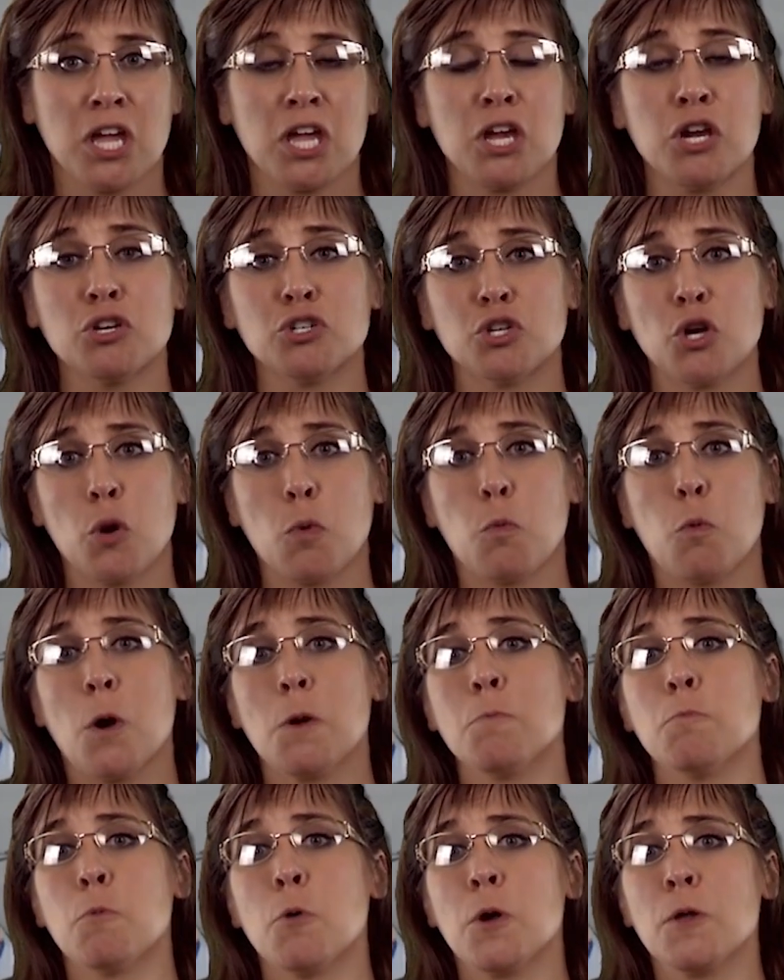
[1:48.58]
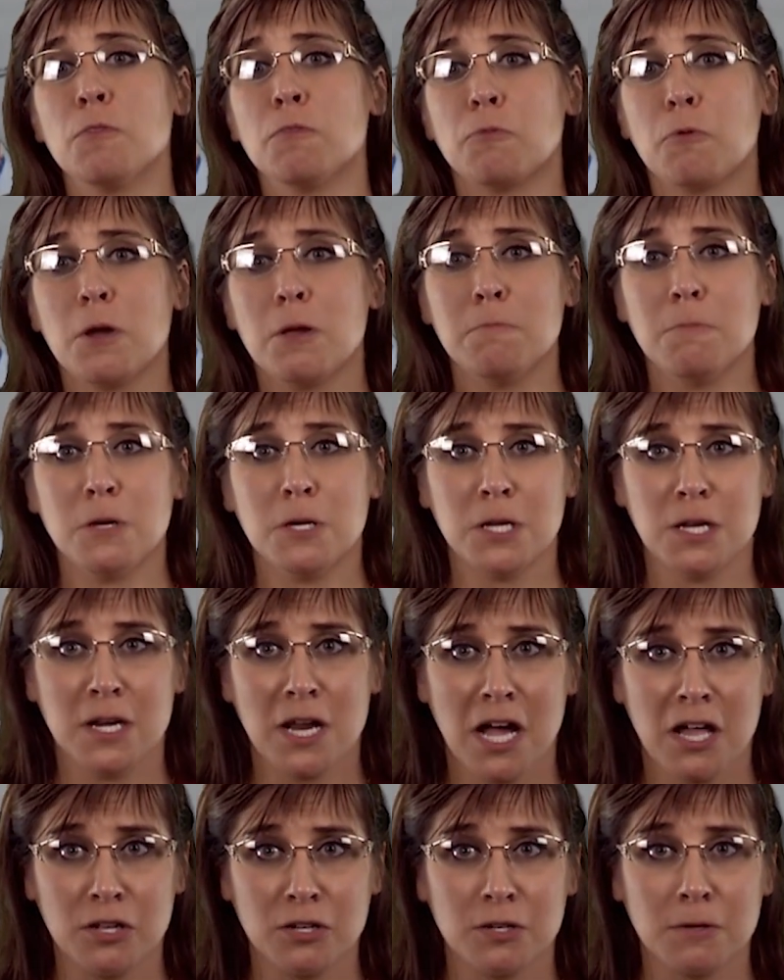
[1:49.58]
Here's your $1.3
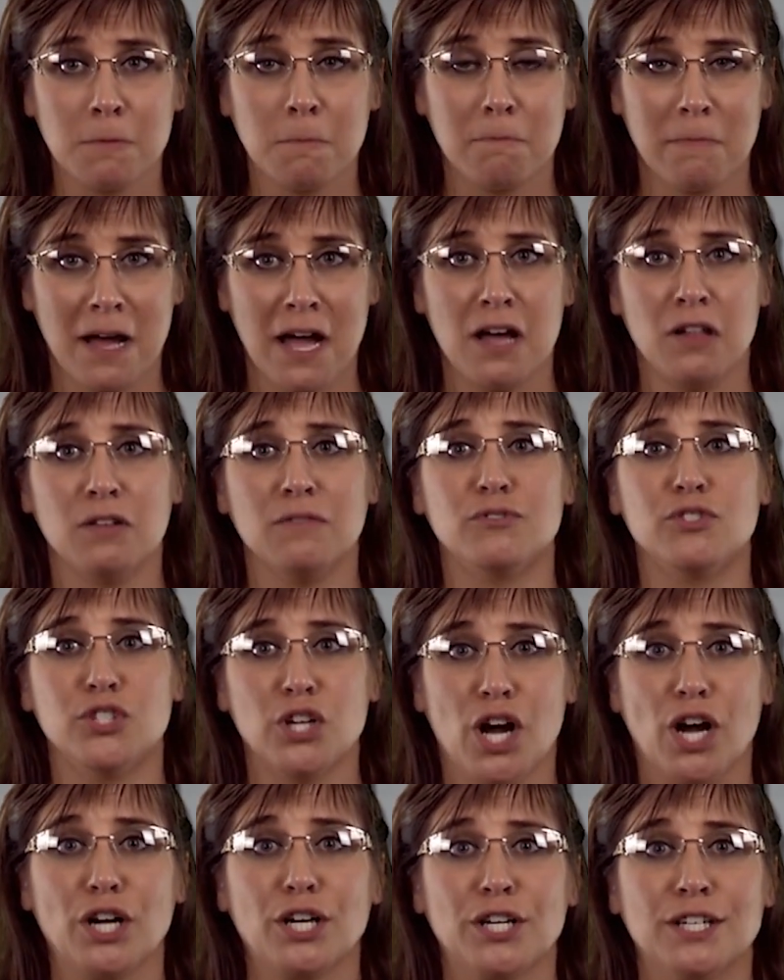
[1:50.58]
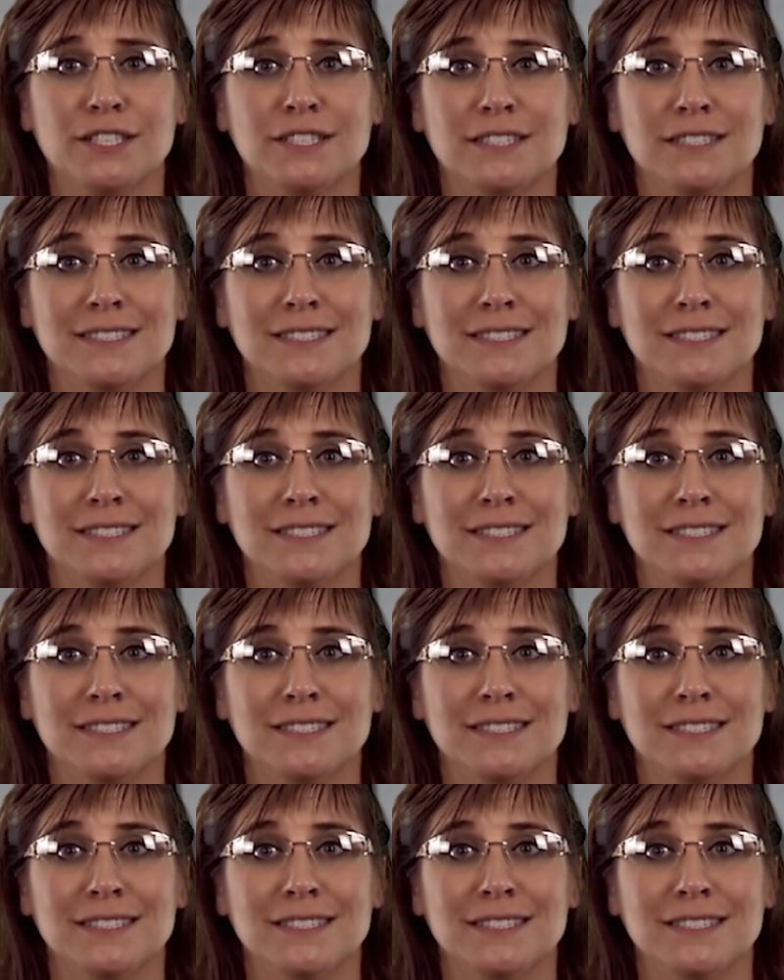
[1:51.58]
million pile of junk.